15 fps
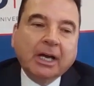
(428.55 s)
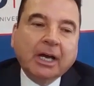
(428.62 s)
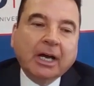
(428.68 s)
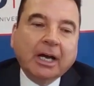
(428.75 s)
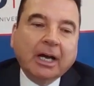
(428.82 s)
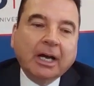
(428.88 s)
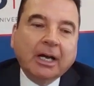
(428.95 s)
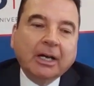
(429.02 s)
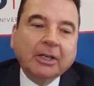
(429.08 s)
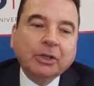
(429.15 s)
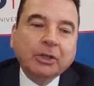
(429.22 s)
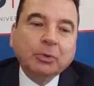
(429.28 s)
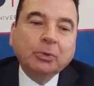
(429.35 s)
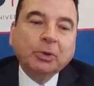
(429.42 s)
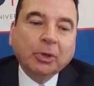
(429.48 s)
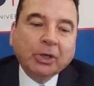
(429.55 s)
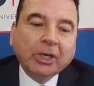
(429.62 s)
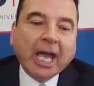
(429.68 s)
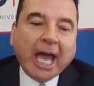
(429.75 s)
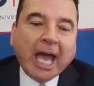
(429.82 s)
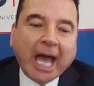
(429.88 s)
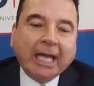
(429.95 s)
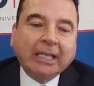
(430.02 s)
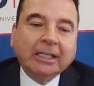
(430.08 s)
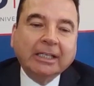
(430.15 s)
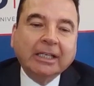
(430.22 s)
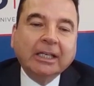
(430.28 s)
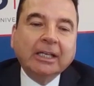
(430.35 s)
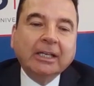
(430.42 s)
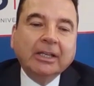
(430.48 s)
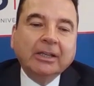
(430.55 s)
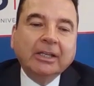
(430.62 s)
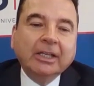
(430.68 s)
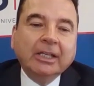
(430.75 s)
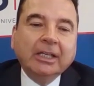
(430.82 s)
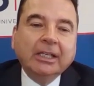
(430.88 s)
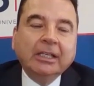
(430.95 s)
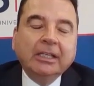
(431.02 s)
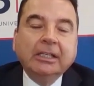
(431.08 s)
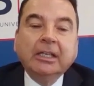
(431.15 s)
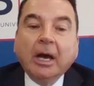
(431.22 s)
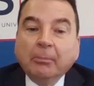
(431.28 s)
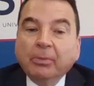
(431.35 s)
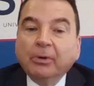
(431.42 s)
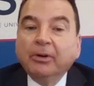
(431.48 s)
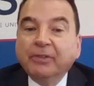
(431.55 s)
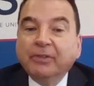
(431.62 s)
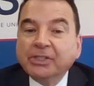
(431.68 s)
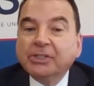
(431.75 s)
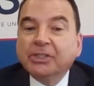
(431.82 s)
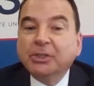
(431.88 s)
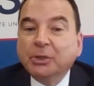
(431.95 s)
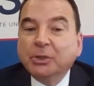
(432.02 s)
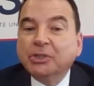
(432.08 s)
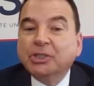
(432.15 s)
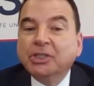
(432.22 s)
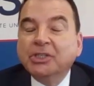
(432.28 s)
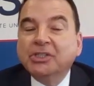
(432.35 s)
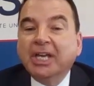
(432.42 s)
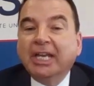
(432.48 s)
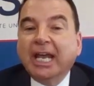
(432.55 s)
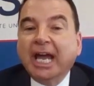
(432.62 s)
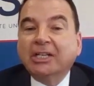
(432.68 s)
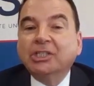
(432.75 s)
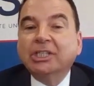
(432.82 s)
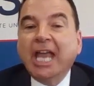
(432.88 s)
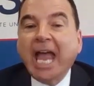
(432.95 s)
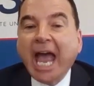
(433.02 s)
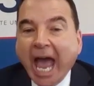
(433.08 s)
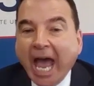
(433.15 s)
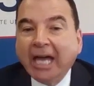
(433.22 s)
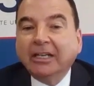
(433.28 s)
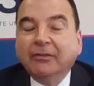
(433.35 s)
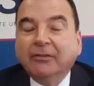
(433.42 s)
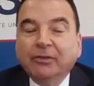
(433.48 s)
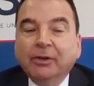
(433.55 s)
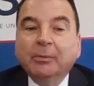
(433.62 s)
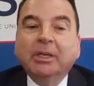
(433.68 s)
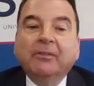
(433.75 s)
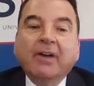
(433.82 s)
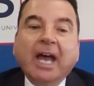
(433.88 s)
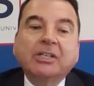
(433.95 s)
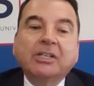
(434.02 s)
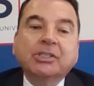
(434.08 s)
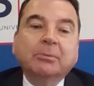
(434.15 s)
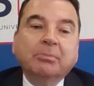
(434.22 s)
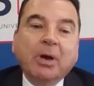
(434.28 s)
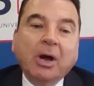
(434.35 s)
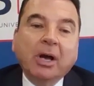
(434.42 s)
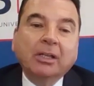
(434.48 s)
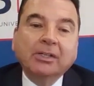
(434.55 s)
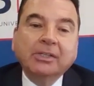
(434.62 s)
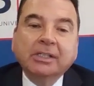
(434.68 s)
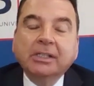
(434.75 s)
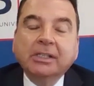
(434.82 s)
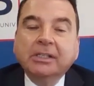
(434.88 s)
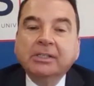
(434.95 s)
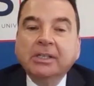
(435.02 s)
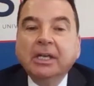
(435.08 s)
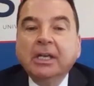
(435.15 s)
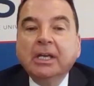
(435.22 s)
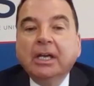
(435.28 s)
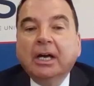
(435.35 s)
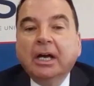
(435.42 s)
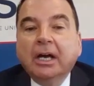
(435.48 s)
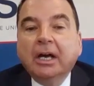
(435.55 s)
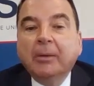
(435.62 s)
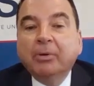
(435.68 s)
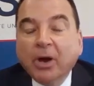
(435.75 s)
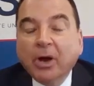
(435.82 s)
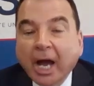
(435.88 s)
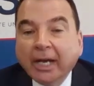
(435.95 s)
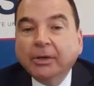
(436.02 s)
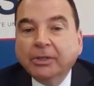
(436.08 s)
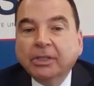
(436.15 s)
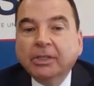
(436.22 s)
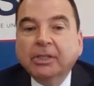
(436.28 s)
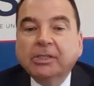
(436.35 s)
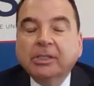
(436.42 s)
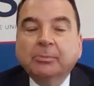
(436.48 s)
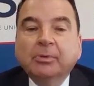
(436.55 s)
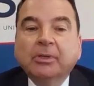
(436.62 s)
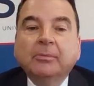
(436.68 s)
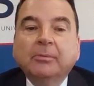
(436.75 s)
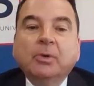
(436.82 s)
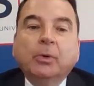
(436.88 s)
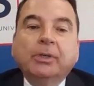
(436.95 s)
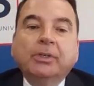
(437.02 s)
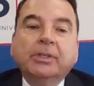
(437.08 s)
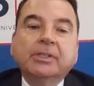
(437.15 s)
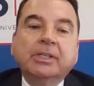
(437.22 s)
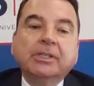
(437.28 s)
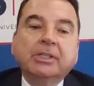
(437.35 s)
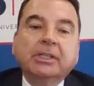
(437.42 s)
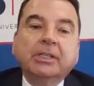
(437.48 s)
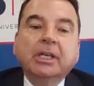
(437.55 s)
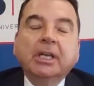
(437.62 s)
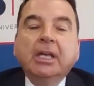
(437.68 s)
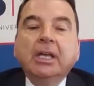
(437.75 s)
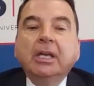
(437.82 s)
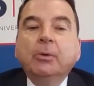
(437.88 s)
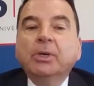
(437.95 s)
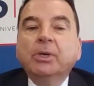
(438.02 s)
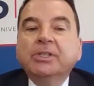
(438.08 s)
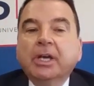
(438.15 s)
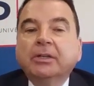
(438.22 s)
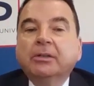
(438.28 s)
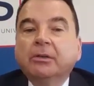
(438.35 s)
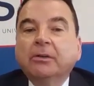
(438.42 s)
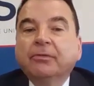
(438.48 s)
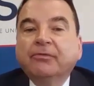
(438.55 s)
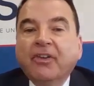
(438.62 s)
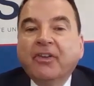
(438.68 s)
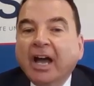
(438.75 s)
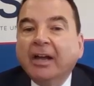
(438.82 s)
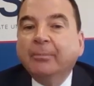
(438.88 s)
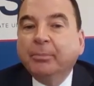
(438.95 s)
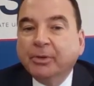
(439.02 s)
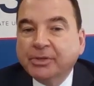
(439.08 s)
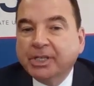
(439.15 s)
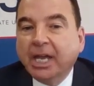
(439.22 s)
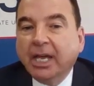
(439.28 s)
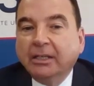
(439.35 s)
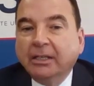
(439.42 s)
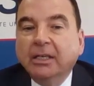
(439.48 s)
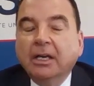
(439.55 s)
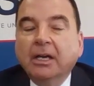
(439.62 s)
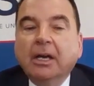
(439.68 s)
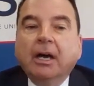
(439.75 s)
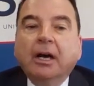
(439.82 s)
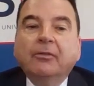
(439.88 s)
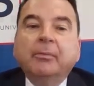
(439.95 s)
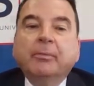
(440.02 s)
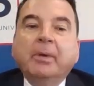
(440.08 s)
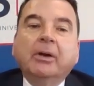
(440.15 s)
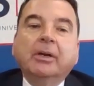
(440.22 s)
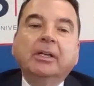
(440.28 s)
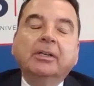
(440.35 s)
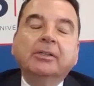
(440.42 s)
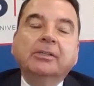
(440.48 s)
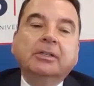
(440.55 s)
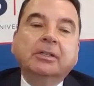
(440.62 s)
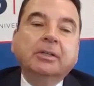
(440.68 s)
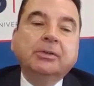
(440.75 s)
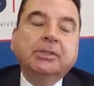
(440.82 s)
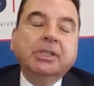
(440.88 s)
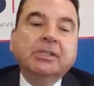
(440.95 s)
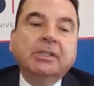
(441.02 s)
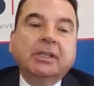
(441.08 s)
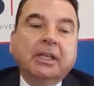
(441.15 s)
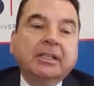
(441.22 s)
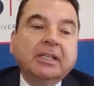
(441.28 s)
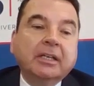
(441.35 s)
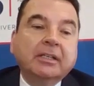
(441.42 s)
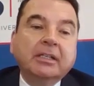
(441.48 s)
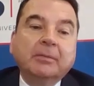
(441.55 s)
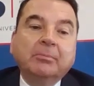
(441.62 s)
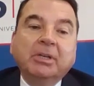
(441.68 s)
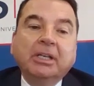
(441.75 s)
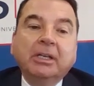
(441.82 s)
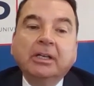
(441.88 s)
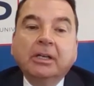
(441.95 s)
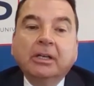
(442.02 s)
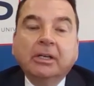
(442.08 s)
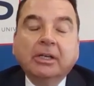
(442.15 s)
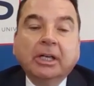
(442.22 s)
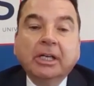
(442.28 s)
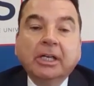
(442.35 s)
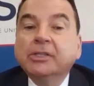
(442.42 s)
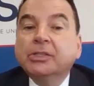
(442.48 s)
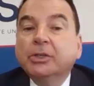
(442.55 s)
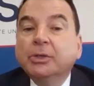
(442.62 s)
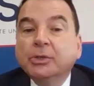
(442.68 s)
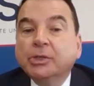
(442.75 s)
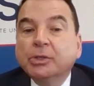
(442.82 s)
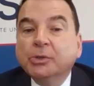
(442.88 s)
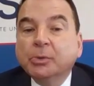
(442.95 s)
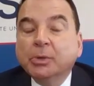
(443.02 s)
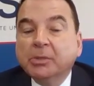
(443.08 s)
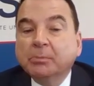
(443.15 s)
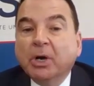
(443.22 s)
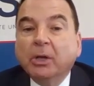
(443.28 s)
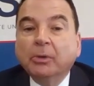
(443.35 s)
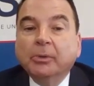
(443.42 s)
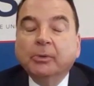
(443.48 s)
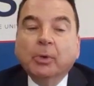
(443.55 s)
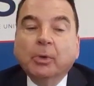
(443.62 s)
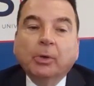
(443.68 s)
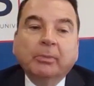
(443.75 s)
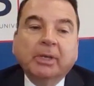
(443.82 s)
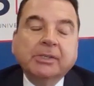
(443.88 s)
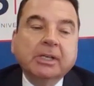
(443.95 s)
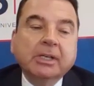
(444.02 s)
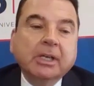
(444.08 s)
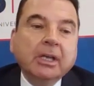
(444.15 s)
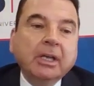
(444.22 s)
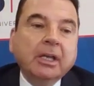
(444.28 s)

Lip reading: You look at the number of institutions that actually had affirmative action policies prior to the Supreme Court decision, it was under 5% of American institutions, and they tended to be institutions with smaller enrollments.